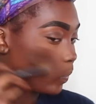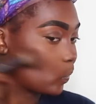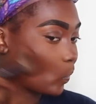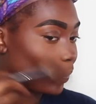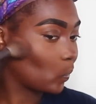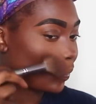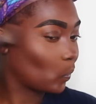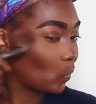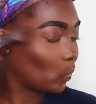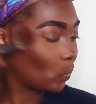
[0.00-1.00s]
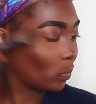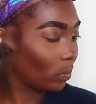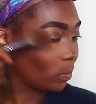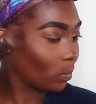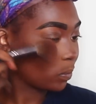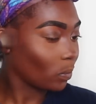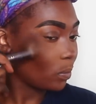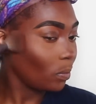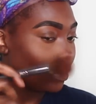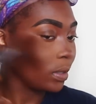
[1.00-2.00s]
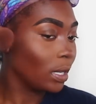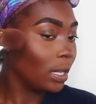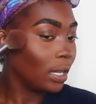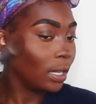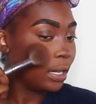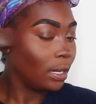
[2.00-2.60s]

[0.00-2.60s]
Remember that we're blending everything upward